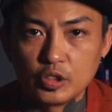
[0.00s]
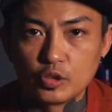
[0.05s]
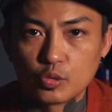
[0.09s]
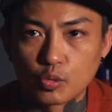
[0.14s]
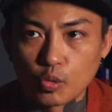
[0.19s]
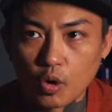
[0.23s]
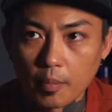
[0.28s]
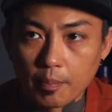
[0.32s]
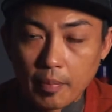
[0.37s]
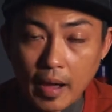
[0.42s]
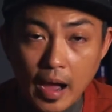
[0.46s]

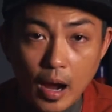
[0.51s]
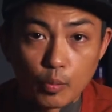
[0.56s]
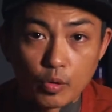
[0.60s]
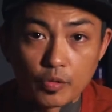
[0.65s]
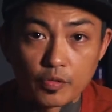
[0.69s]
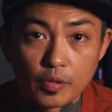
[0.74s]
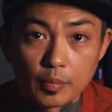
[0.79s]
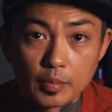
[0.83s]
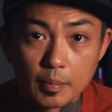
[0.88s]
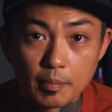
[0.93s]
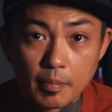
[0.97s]
draw power
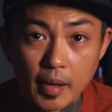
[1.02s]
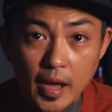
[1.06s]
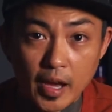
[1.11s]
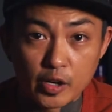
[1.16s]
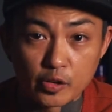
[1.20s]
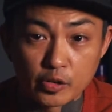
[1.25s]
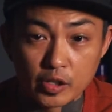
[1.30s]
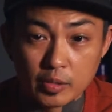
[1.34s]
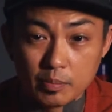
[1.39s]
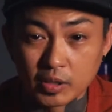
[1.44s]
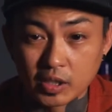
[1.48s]
from the
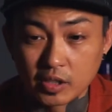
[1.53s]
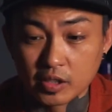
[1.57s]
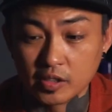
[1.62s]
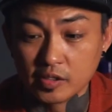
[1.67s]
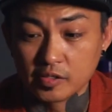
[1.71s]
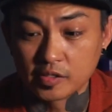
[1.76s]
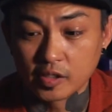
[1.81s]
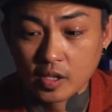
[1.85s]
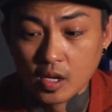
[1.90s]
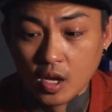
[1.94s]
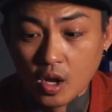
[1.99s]
battery,
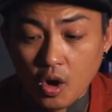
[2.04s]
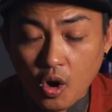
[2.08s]
because